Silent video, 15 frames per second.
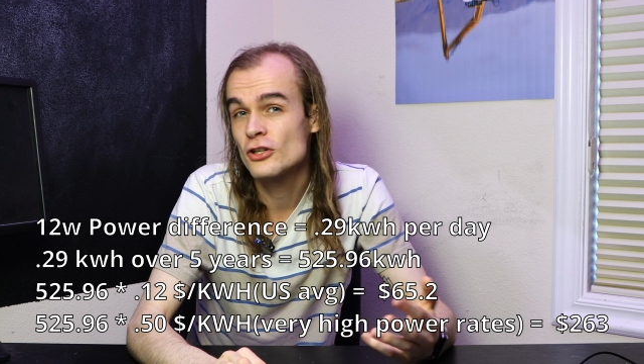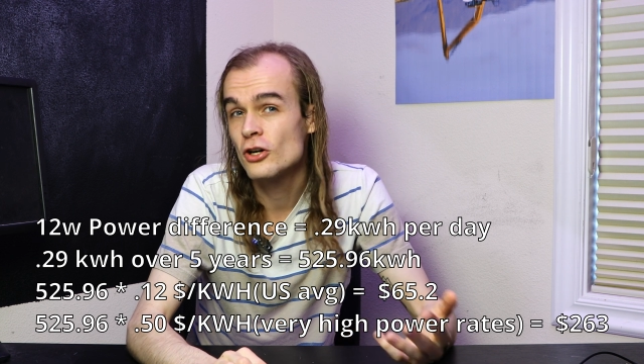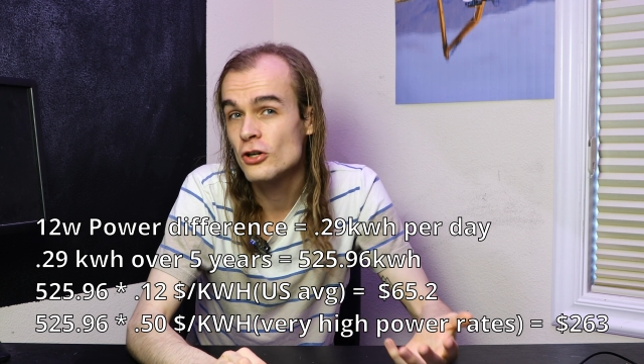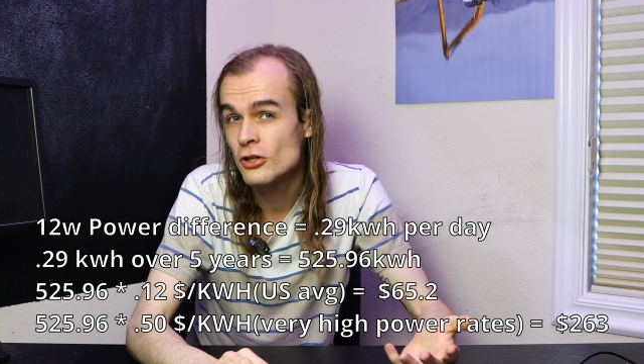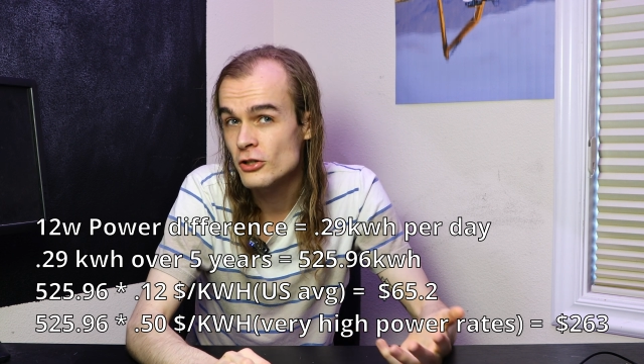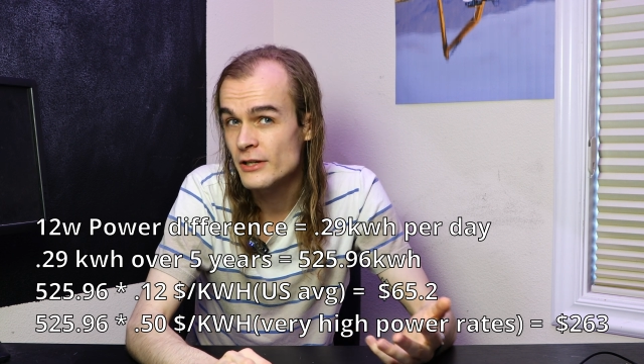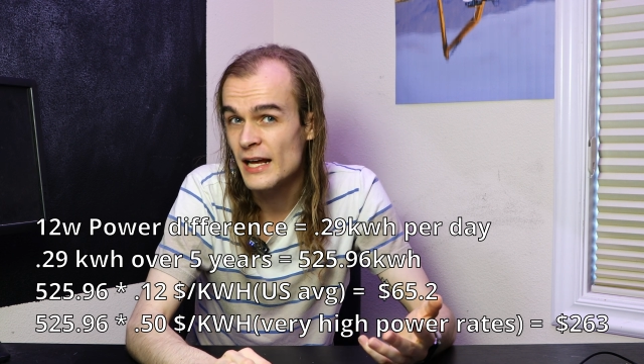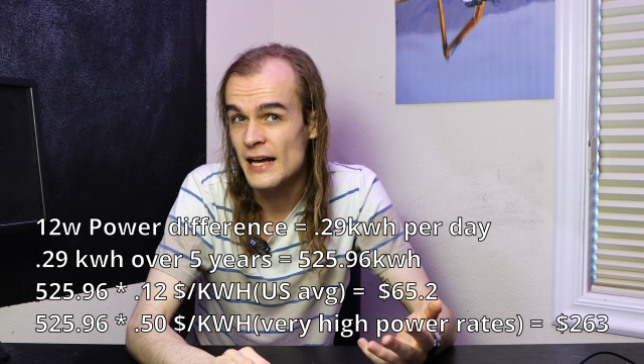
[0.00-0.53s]

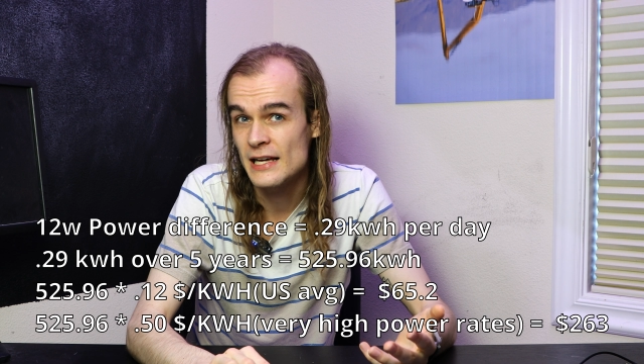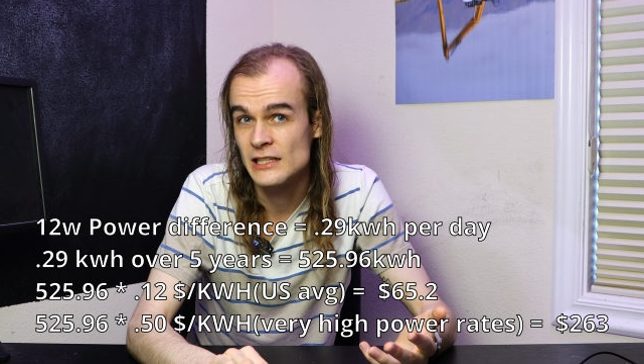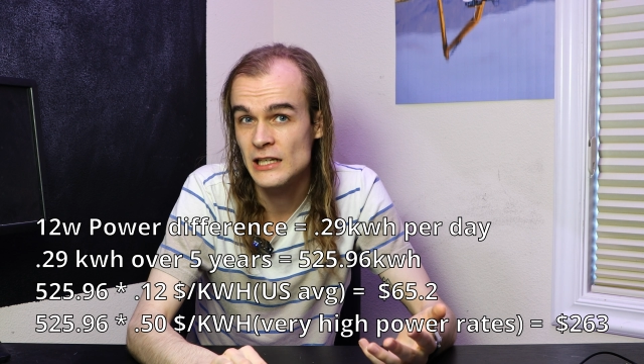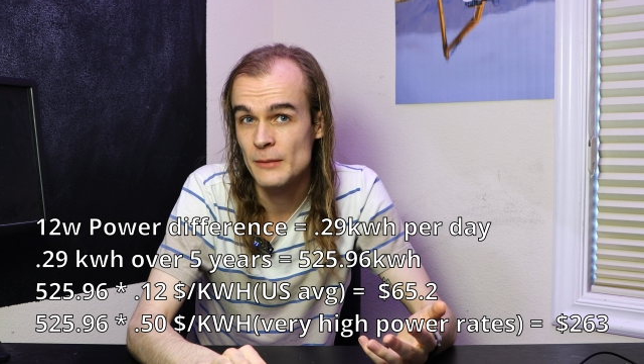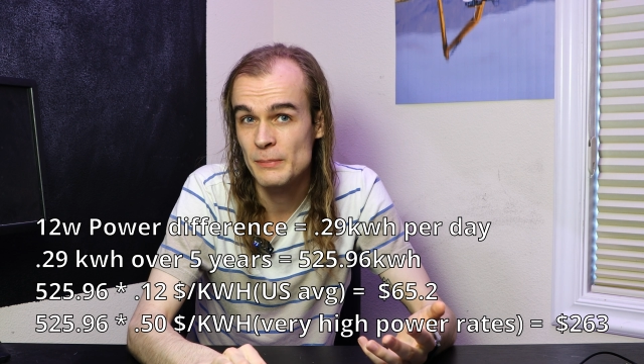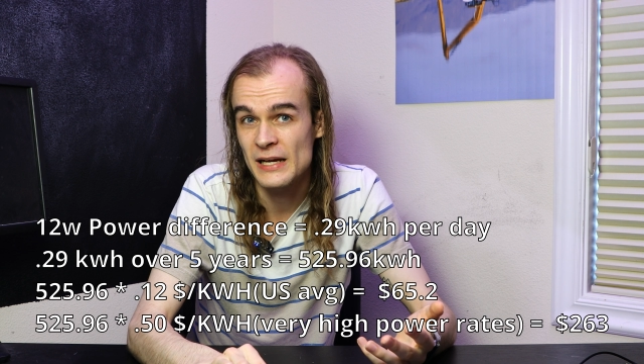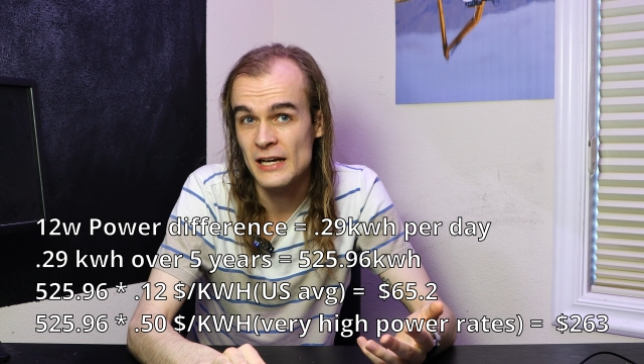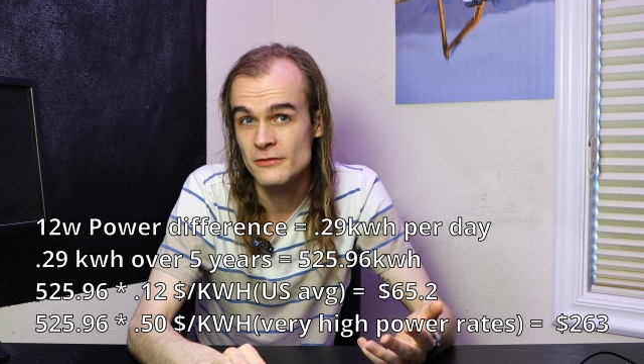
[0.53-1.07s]
could add
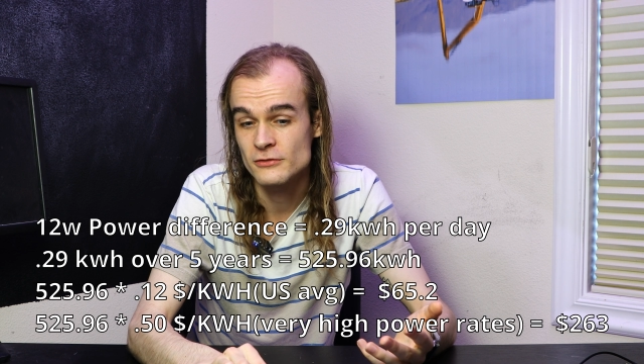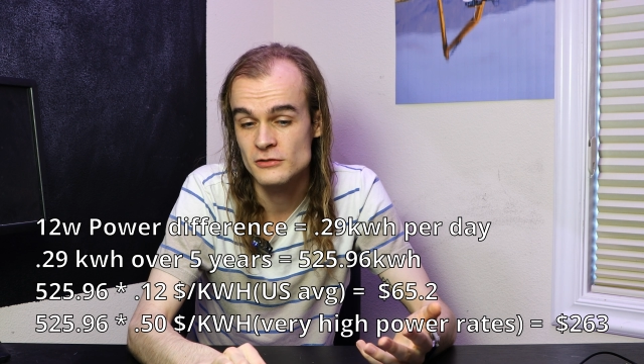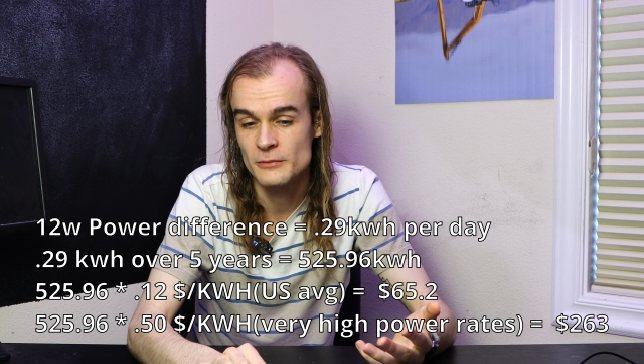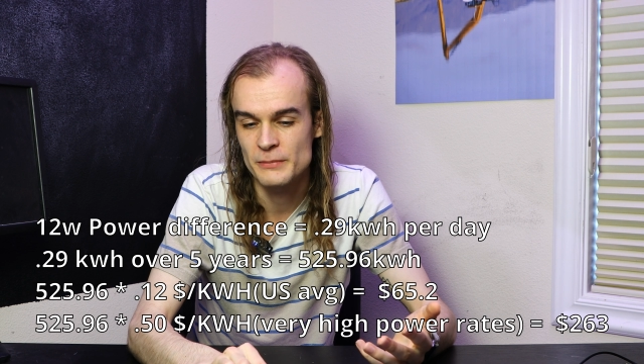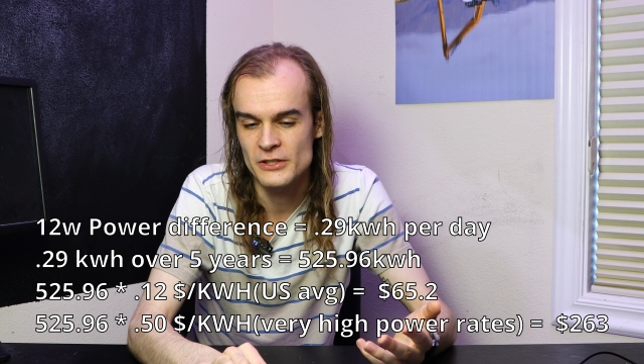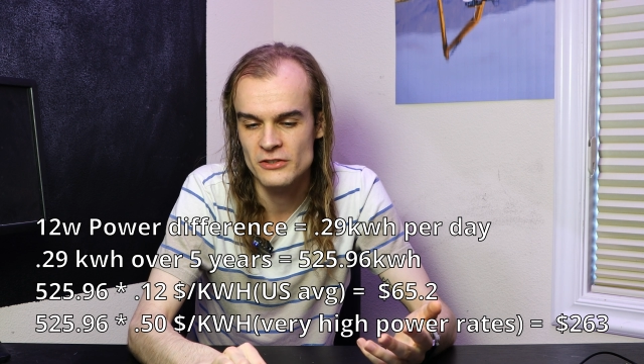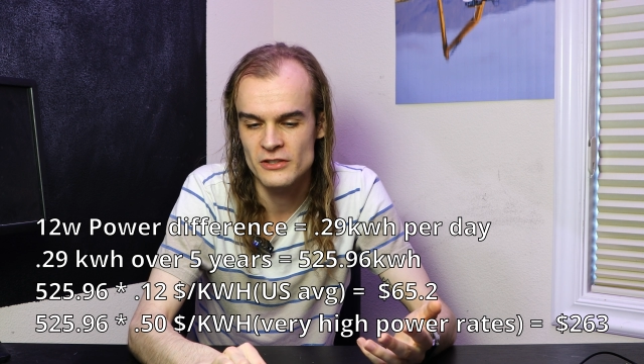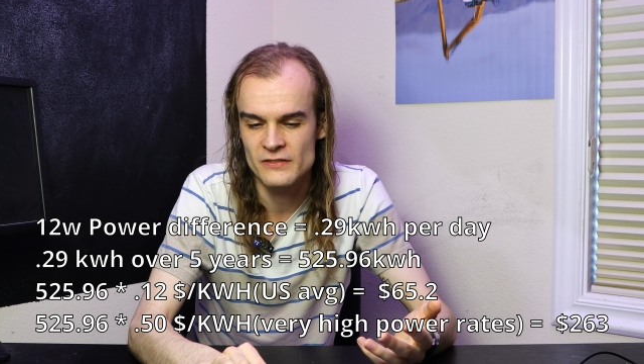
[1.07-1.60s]
up after a
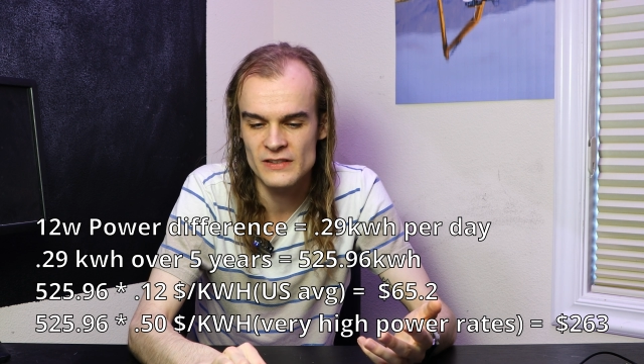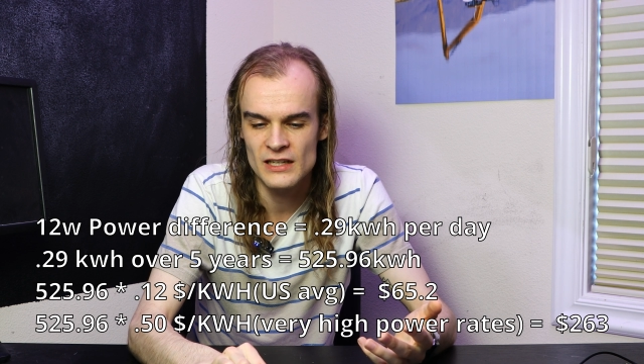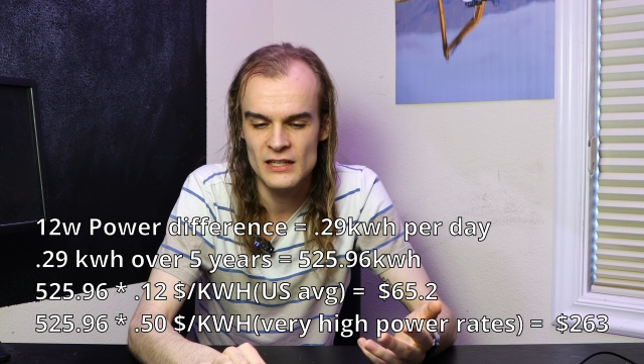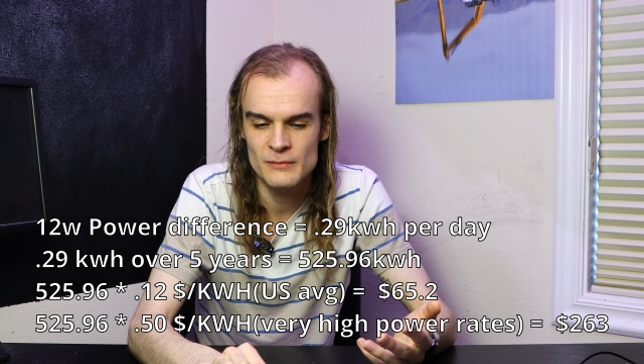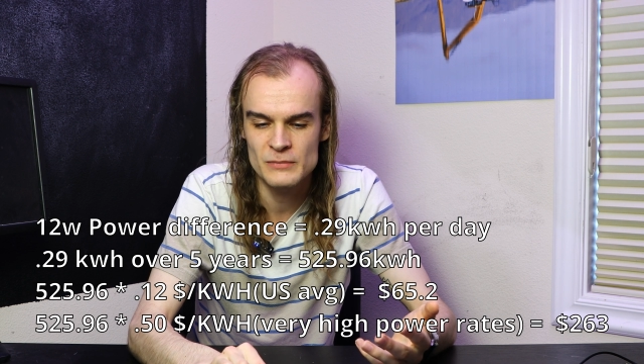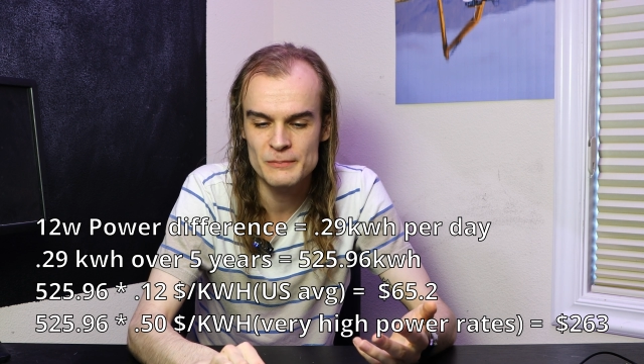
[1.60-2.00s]
period of time,